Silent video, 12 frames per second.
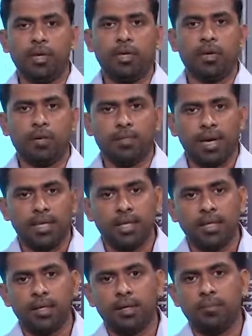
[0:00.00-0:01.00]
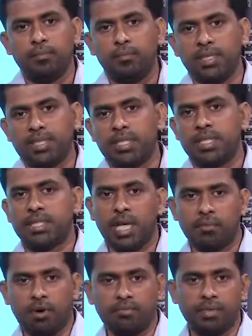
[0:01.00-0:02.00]
not by the business
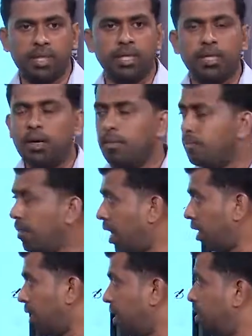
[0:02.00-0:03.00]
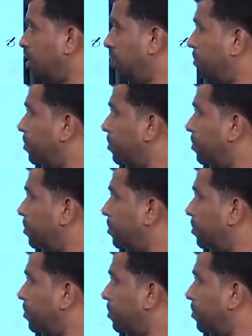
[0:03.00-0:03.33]
name of the partnership.